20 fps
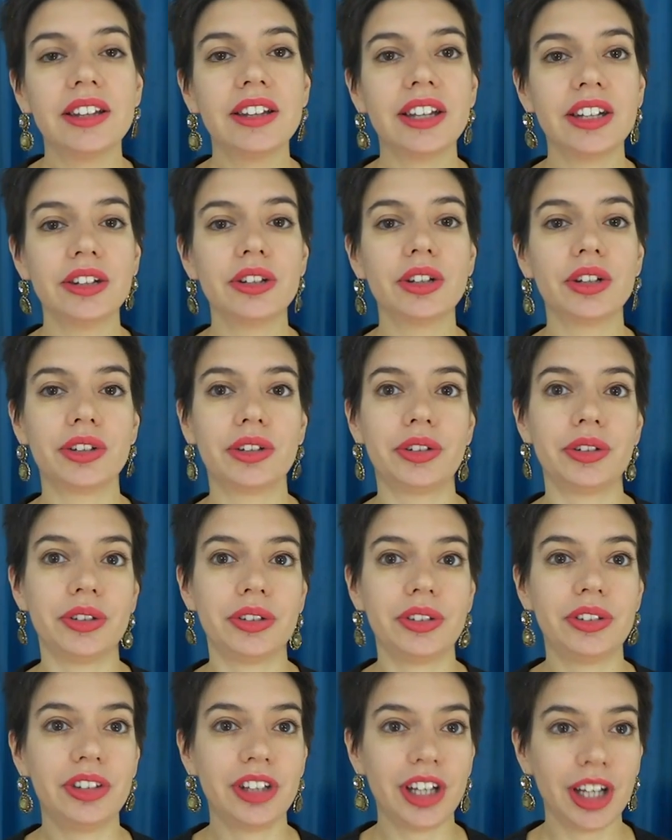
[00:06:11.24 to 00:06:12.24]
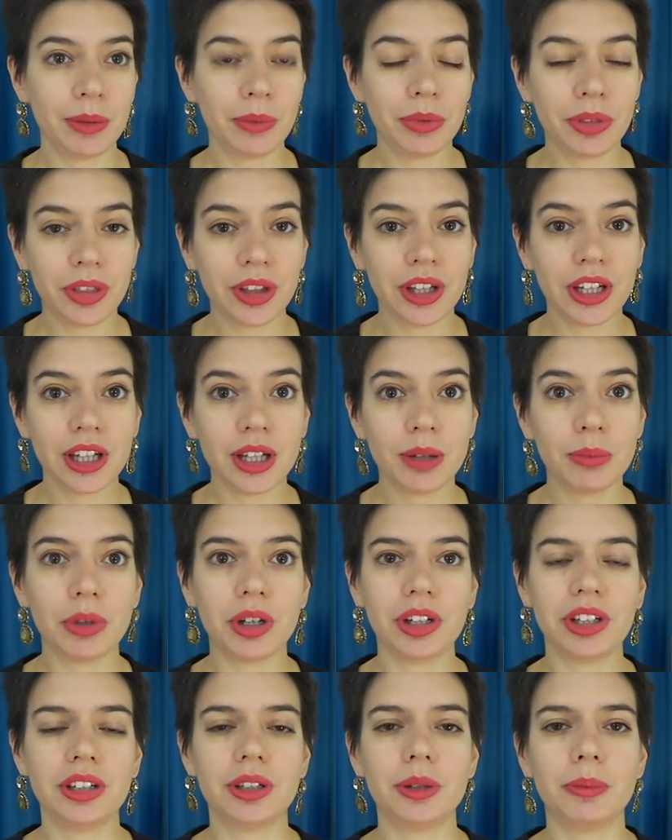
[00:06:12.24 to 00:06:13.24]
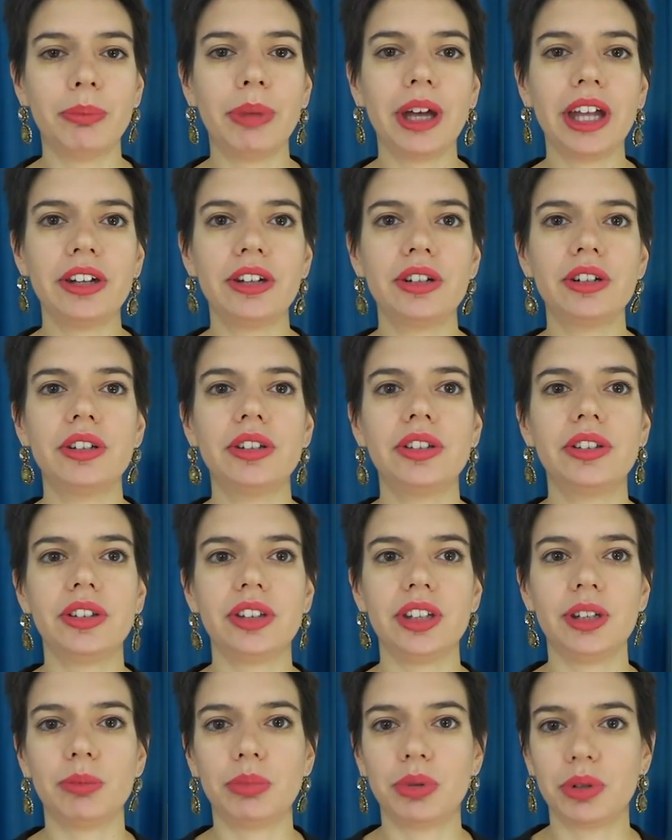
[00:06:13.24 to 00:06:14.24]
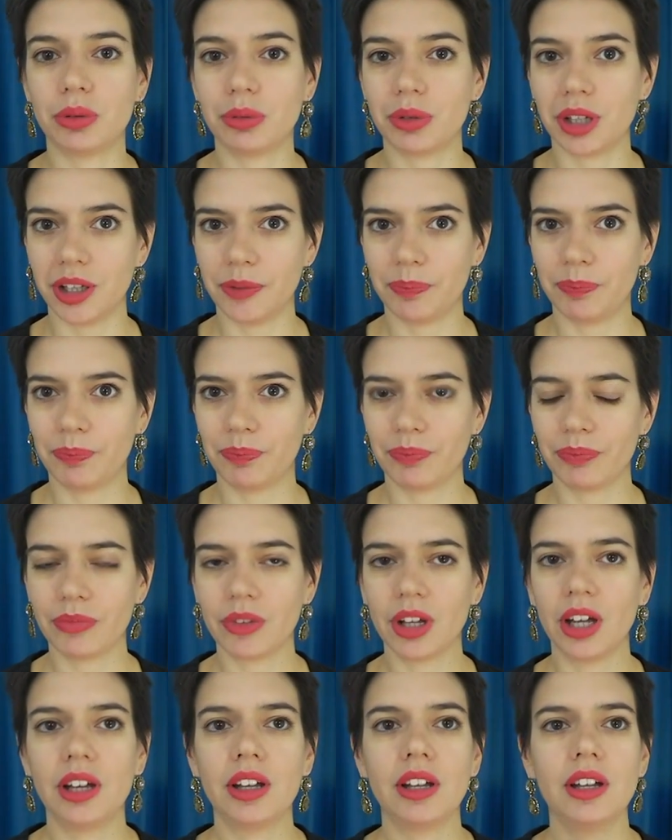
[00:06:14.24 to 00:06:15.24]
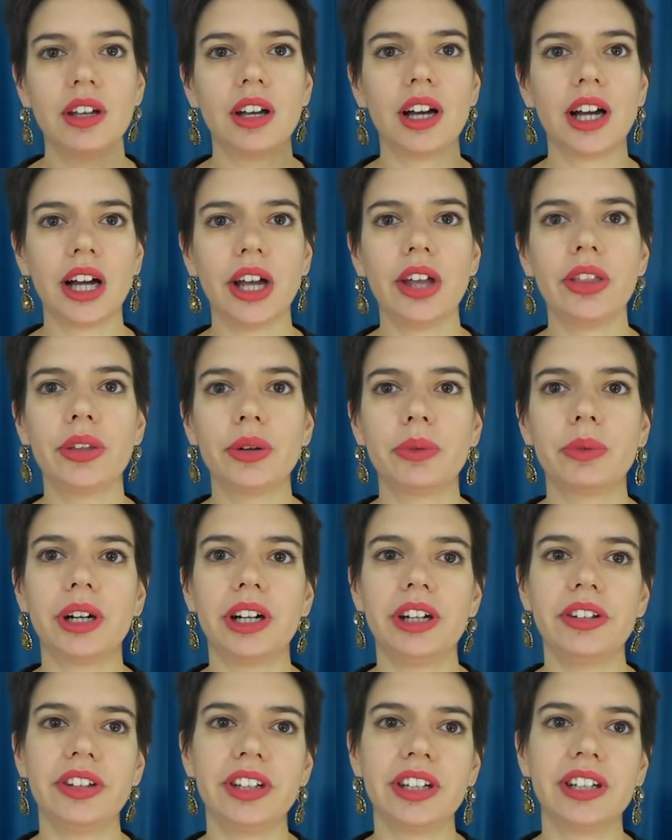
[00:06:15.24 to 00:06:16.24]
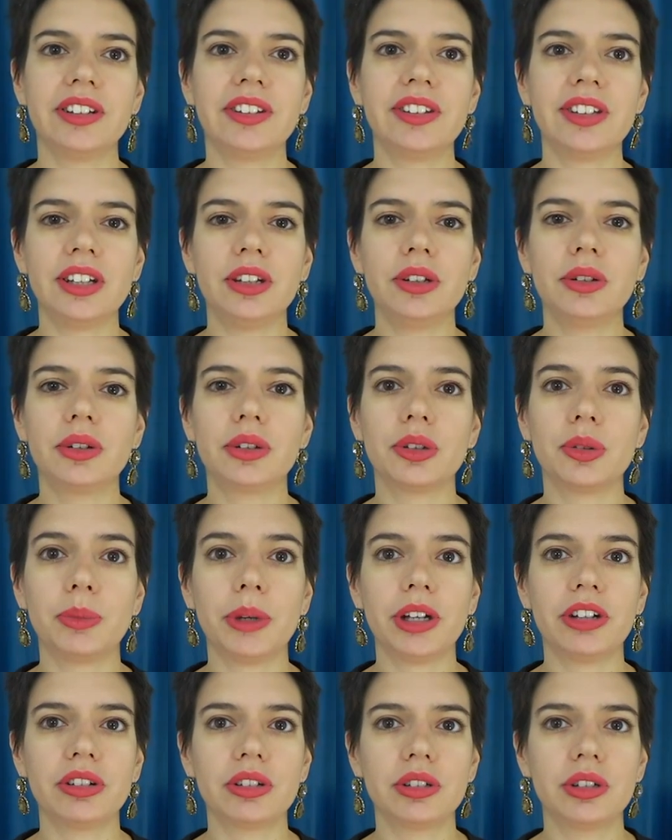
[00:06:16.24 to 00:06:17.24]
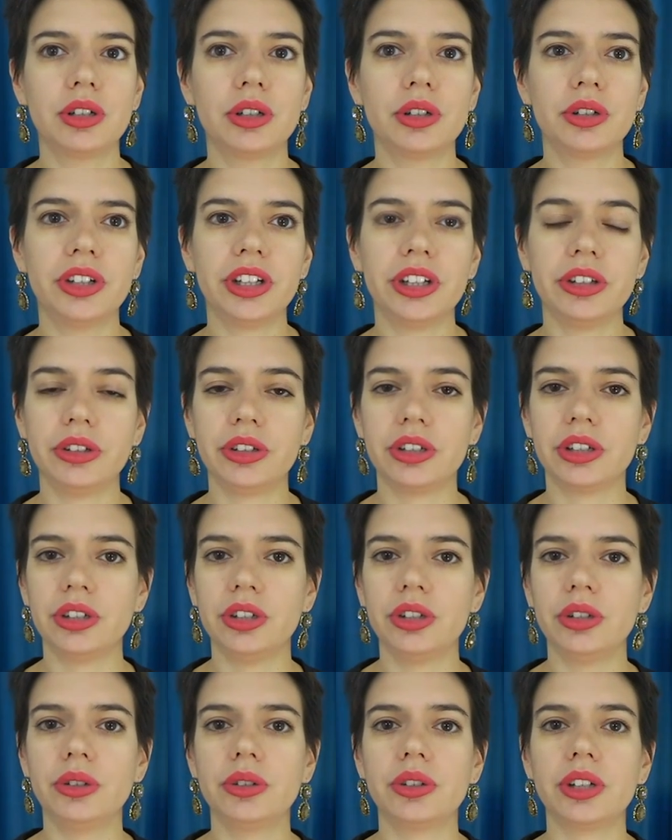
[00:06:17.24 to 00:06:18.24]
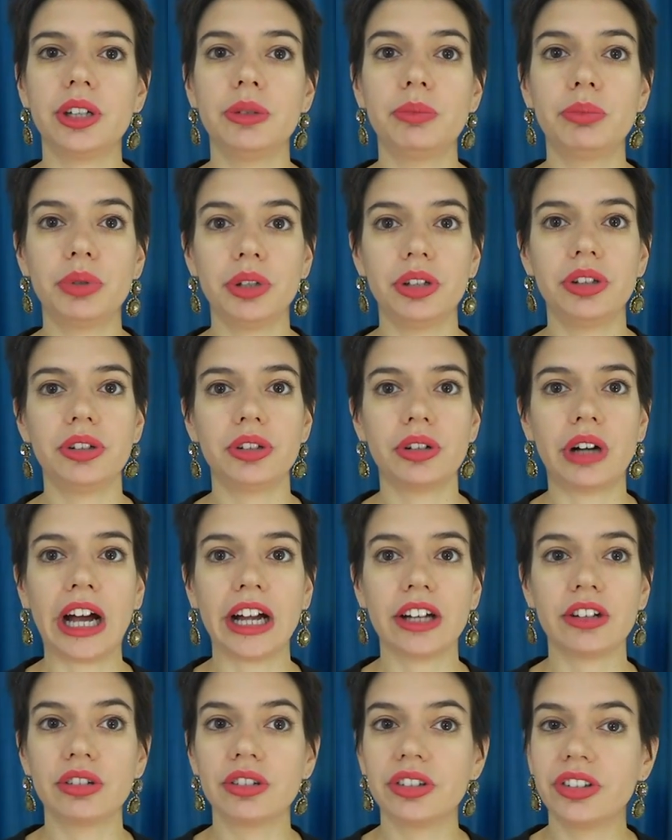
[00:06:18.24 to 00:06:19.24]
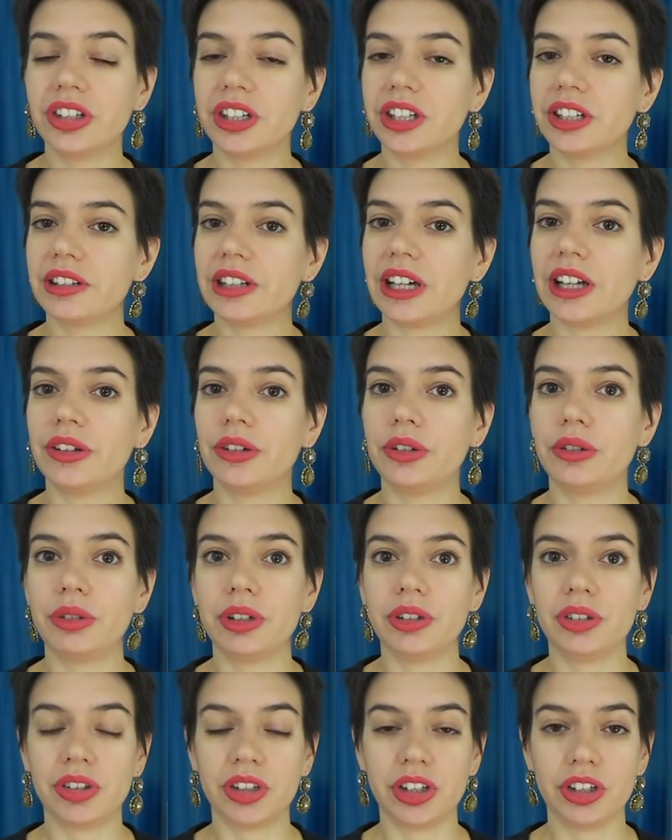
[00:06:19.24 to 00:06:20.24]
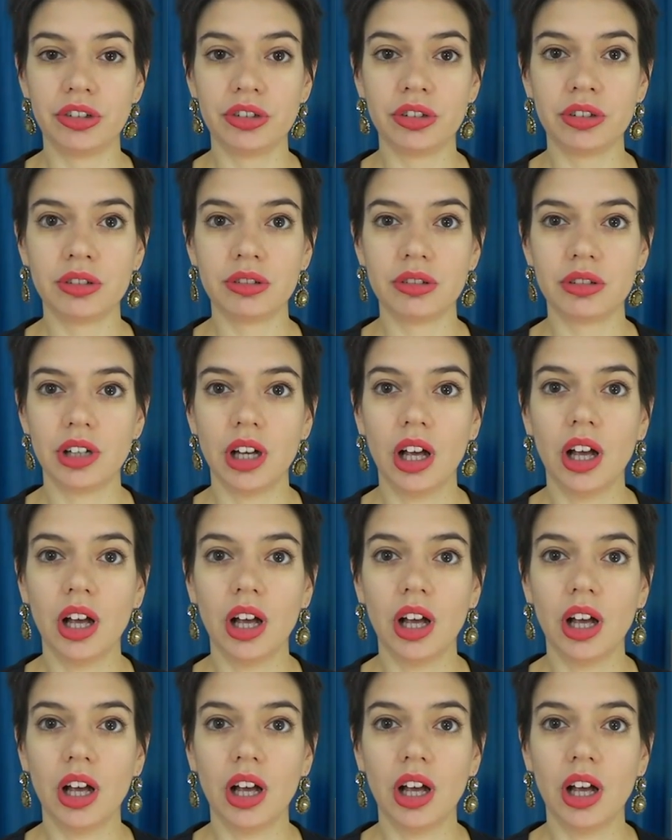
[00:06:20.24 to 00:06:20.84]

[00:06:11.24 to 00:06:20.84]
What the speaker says: That does the same thing, but in a better, simpler way. Either way, they can send you the special code that you can use and print your actual ticket at the train station